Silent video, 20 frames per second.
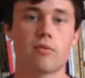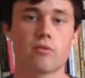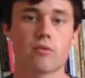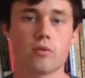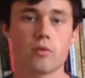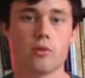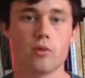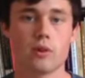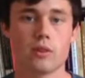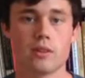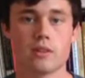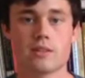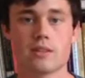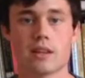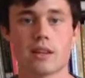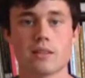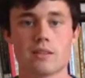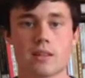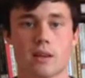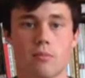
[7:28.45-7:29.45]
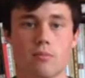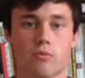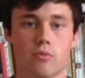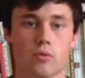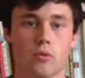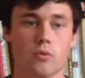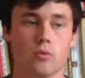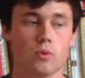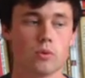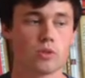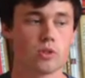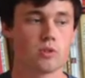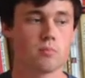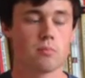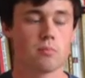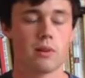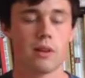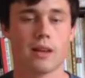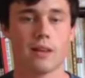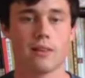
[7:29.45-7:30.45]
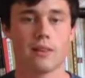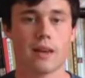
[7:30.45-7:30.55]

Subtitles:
through, and the second time through we'll just play